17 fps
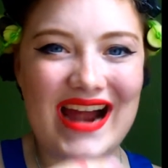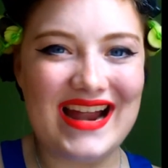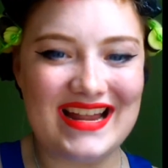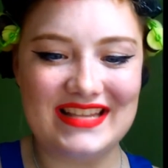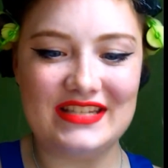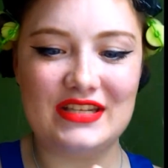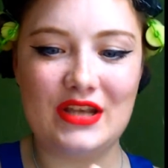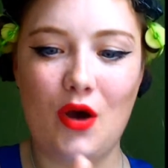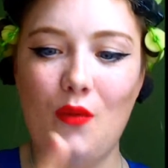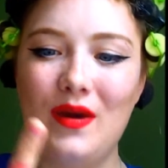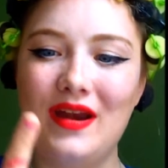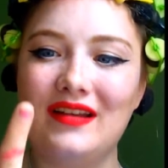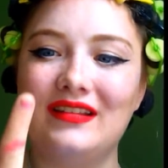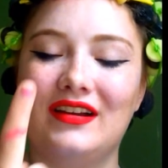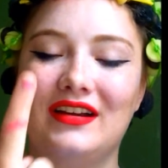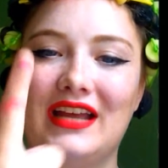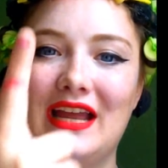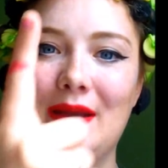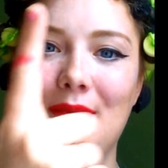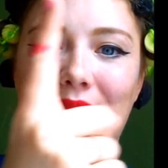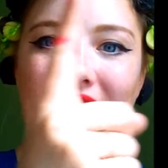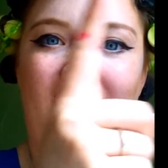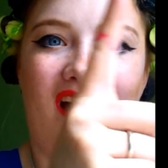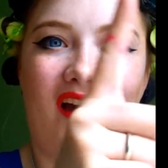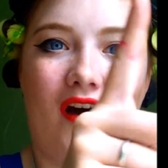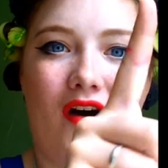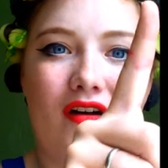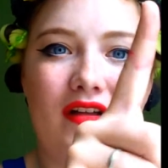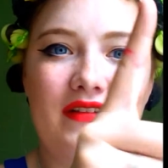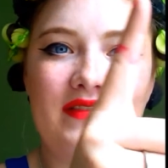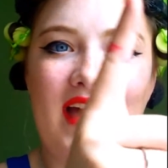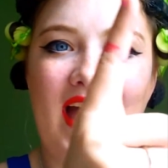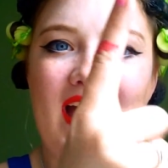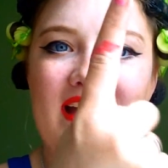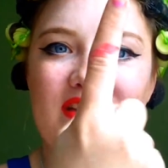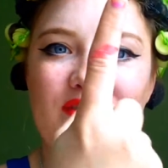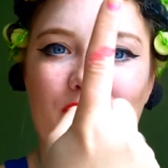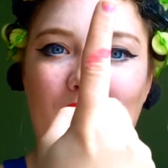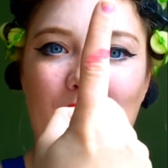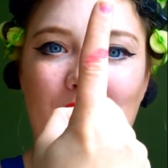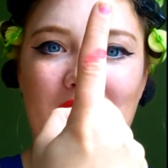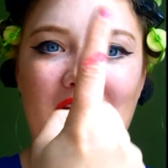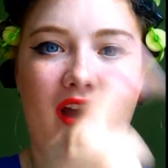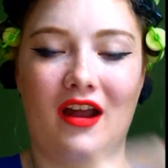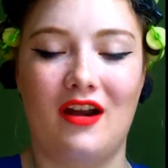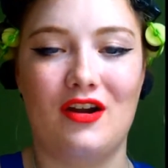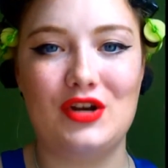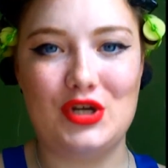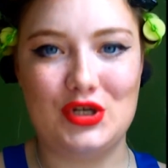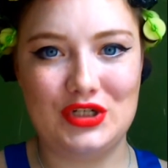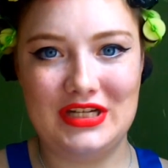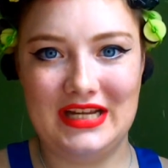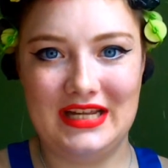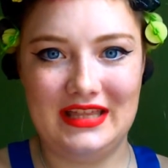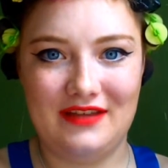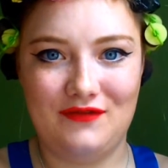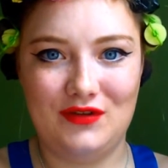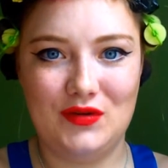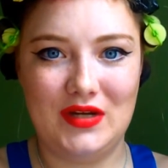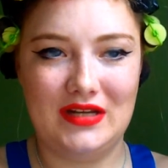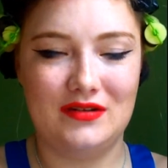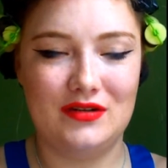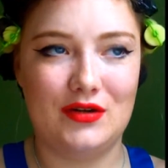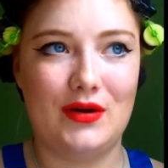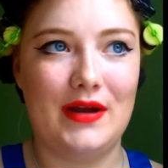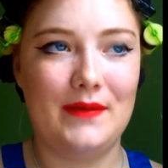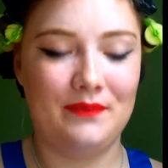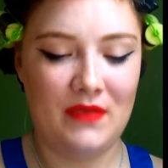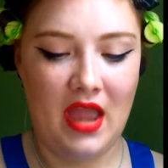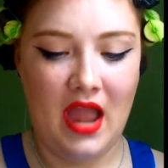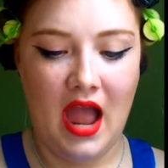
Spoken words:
It's so weird looking, but all of that is what would have got on your teeth if you didn't do it.